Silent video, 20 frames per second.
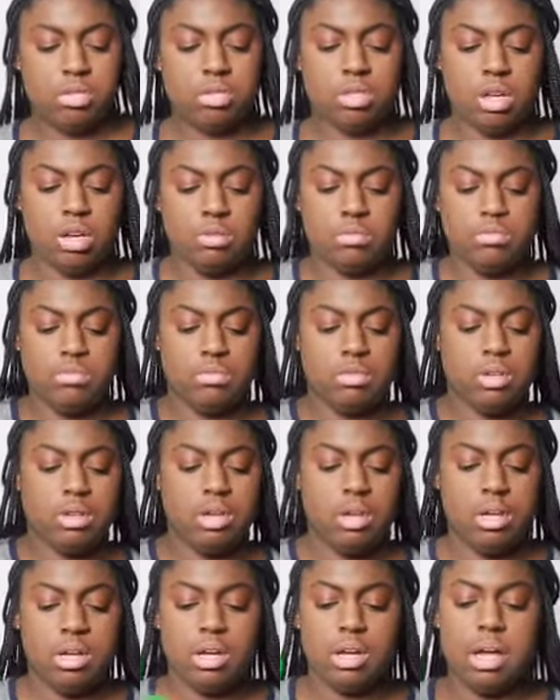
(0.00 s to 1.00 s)
So,
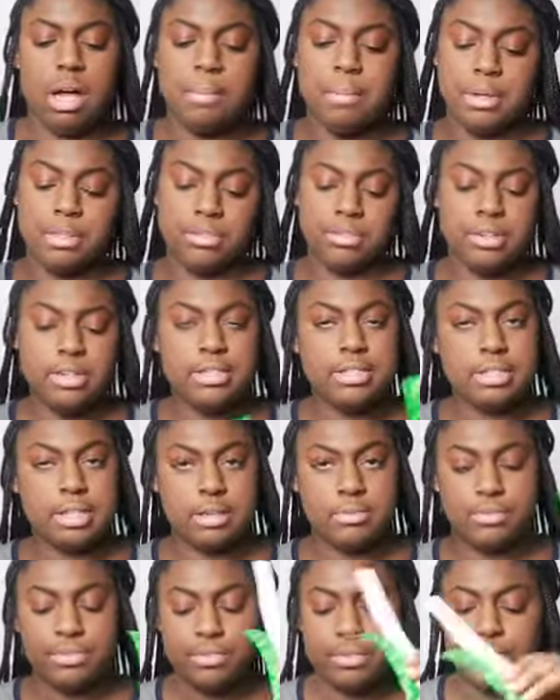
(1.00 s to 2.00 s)
got my 3
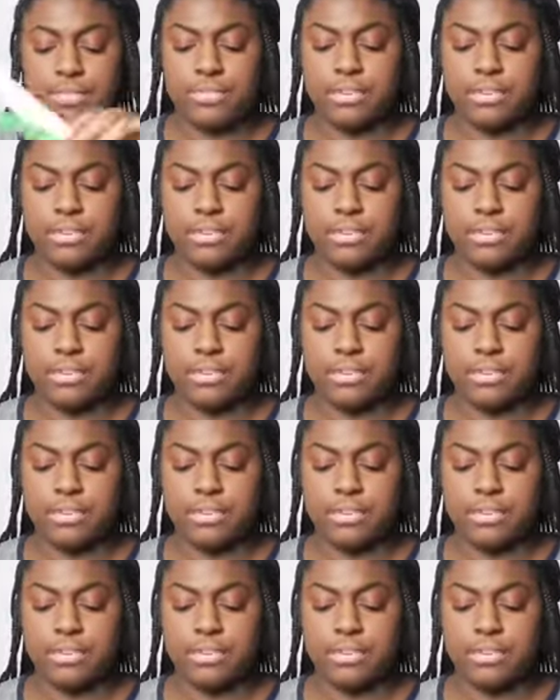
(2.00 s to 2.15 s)
stems for the